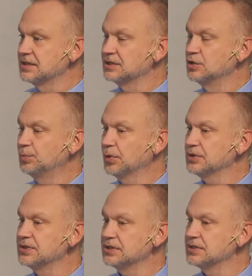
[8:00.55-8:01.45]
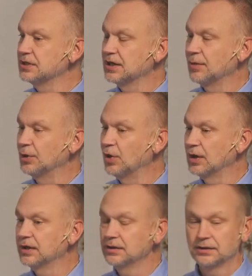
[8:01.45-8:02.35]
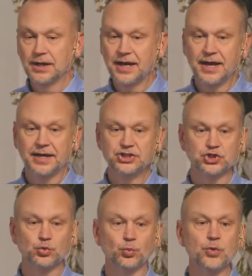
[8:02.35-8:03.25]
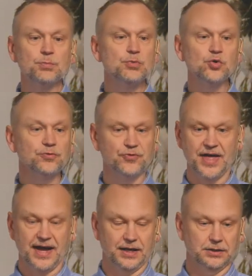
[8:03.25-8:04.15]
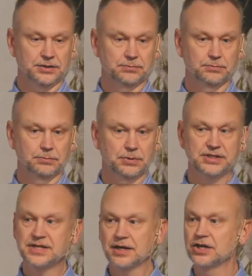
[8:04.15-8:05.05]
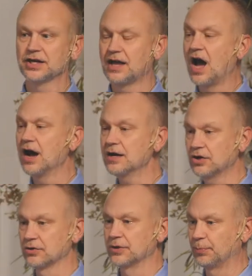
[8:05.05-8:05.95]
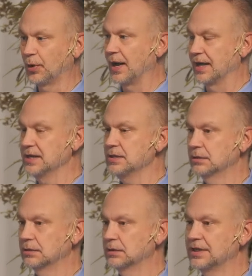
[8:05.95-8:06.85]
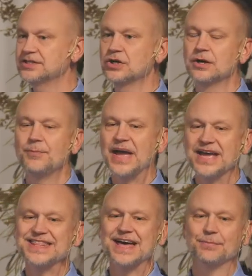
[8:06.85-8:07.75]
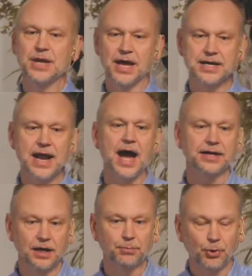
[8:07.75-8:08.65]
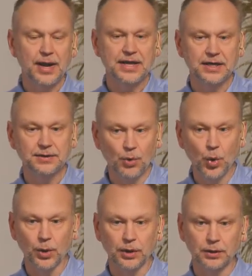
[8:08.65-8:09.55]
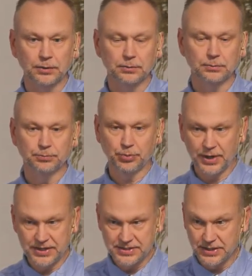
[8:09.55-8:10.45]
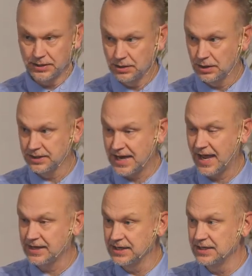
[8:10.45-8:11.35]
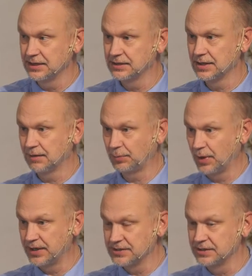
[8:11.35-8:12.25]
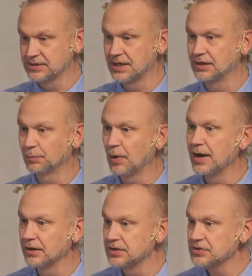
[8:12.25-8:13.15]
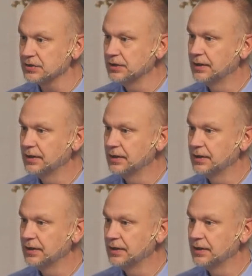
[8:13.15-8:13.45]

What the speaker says: this new person is going to come along and just remove that. He's not going to conquer the prey. He's going to make them not prey anymore. Pray as in attack and eat, not pray as in say your prayers.